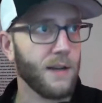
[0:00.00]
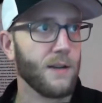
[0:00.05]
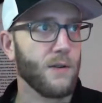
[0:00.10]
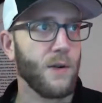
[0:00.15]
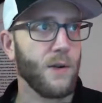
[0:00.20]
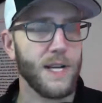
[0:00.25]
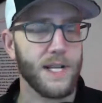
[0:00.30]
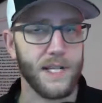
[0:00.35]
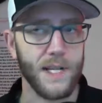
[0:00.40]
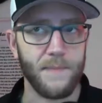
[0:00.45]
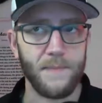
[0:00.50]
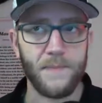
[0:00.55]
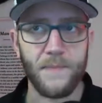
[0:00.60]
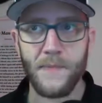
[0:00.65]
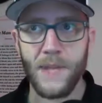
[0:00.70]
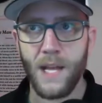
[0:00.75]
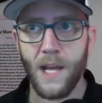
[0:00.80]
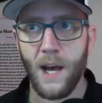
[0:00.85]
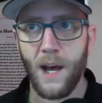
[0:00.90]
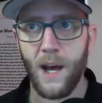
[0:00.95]
crazy.
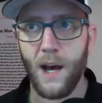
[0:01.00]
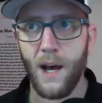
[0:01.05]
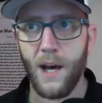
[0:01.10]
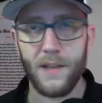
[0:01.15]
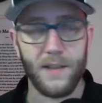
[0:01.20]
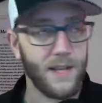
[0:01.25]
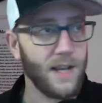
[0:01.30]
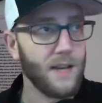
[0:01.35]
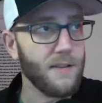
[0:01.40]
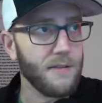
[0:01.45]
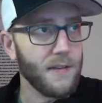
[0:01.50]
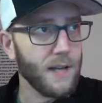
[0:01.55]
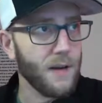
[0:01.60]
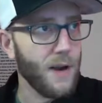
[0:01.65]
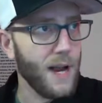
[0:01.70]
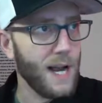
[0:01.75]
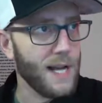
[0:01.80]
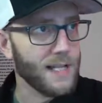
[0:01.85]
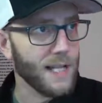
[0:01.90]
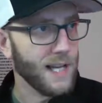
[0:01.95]
Uh, the other thing you're
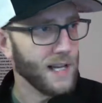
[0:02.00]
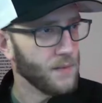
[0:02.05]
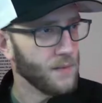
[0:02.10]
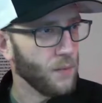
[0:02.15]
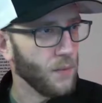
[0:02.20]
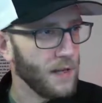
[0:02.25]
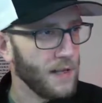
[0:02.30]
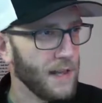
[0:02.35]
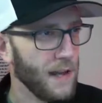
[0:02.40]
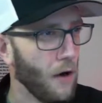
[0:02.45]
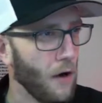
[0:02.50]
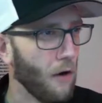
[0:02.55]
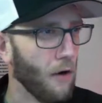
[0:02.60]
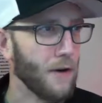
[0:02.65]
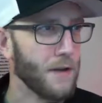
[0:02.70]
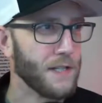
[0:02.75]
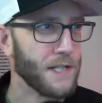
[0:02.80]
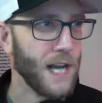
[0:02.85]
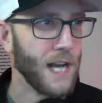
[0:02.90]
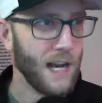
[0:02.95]
asking is, what do the
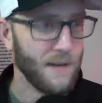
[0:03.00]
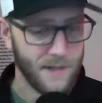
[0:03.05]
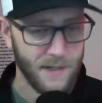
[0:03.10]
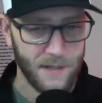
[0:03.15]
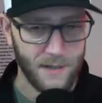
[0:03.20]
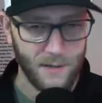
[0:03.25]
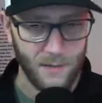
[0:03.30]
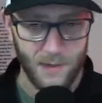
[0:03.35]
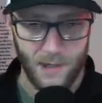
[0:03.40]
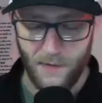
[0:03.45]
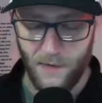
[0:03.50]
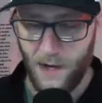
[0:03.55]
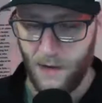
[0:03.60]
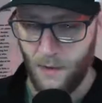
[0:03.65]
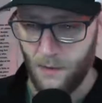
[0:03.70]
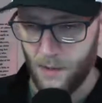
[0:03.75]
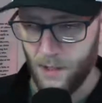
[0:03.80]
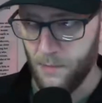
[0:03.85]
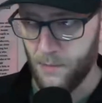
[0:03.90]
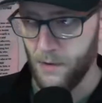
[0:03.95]
arts have to do with the
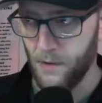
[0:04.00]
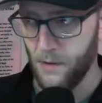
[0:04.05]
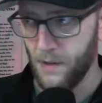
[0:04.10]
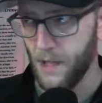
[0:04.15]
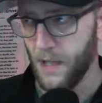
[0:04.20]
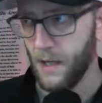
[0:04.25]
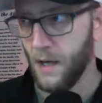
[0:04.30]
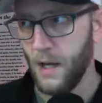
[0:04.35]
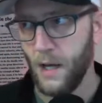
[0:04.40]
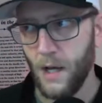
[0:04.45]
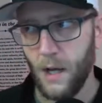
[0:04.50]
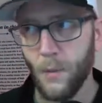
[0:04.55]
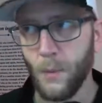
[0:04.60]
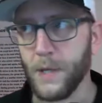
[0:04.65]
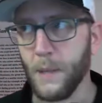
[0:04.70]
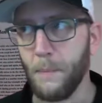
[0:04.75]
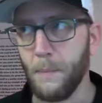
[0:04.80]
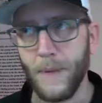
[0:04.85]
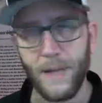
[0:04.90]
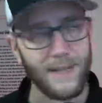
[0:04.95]
veteran community, with
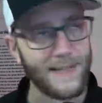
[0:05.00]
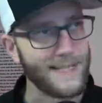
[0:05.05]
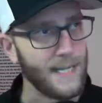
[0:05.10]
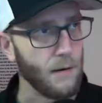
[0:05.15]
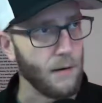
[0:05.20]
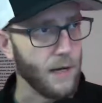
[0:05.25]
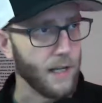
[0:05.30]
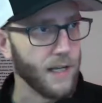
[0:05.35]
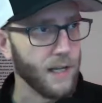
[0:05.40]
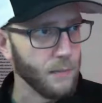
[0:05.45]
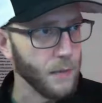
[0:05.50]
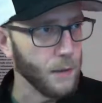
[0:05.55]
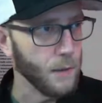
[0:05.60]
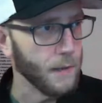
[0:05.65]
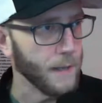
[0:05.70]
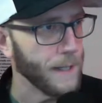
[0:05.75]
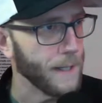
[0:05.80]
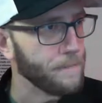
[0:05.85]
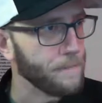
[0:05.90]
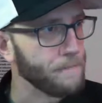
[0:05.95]
the military
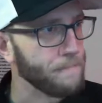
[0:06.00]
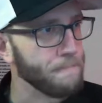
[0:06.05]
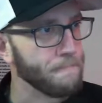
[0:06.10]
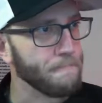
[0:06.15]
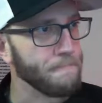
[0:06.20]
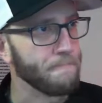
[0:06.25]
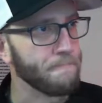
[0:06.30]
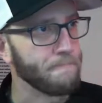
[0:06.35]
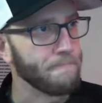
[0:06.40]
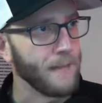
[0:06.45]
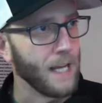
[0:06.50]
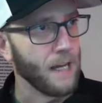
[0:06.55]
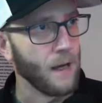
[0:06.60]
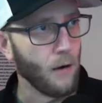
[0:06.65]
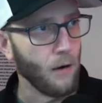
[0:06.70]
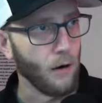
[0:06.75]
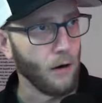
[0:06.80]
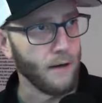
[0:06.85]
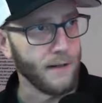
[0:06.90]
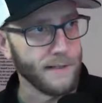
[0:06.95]
community?
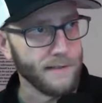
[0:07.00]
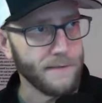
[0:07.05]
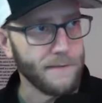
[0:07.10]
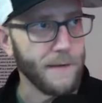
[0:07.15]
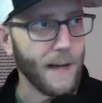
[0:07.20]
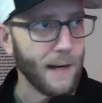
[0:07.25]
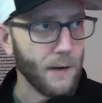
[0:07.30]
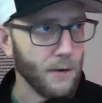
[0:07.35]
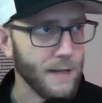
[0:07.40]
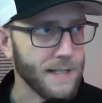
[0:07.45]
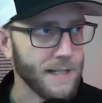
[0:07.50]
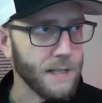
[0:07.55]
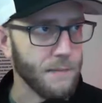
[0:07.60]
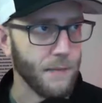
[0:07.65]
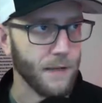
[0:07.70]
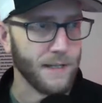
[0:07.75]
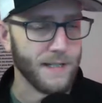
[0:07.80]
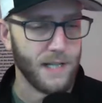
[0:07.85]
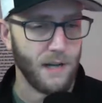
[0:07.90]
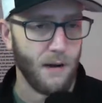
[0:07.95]
Aren't veterans and
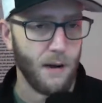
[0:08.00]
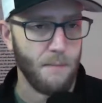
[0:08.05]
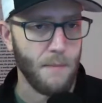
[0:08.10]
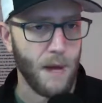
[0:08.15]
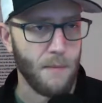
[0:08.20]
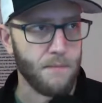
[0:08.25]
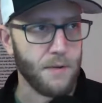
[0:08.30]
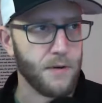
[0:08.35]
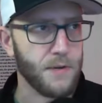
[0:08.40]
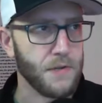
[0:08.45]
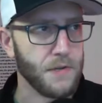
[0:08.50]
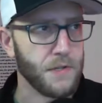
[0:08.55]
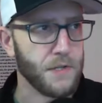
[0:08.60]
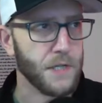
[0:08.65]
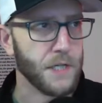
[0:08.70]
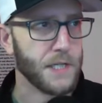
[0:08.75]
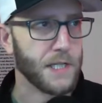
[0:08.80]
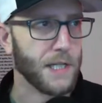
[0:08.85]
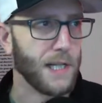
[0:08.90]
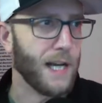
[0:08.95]
military members
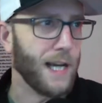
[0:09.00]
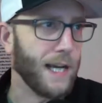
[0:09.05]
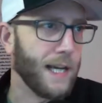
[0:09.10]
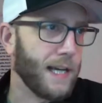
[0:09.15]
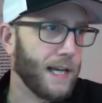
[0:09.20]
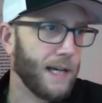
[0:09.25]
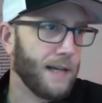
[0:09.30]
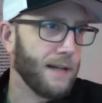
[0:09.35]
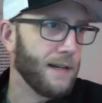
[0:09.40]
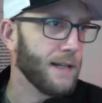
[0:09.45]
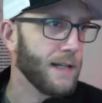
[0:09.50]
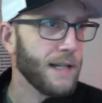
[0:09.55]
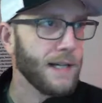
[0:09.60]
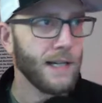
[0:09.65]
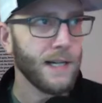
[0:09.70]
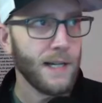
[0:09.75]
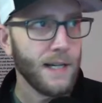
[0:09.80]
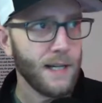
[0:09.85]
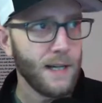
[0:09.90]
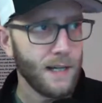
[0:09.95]
just like
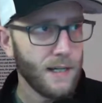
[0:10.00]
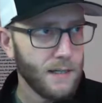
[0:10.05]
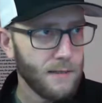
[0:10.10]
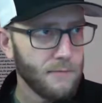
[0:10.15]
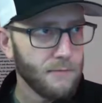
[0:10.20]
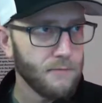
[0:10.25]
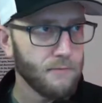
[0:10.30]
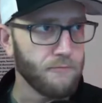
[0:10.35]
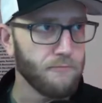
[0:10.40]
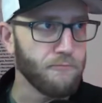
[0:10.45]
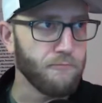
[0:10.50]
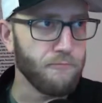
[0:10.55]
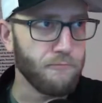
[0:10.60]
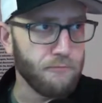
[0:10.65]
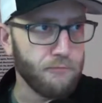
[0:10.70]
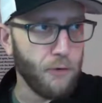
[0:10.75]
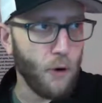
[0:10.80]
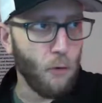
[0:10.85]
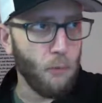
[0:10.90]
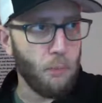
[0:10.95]

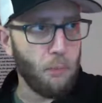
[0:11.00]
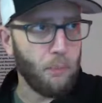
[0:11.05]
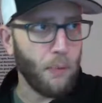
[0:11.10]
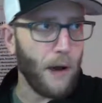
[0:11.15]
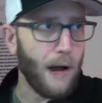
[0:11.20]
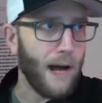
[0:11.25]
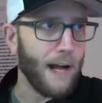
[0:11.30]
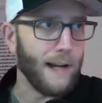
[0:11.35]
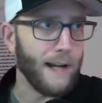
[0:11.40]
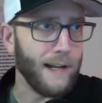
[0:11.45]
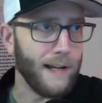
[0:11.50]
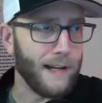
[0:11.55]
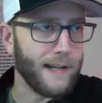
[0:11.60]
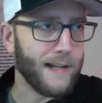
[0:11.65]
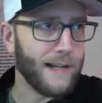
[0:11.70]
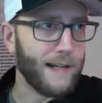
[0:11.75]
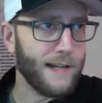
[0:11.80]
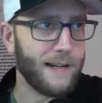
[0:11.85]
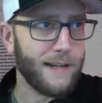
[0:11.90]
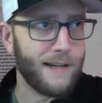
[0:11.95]
robotic,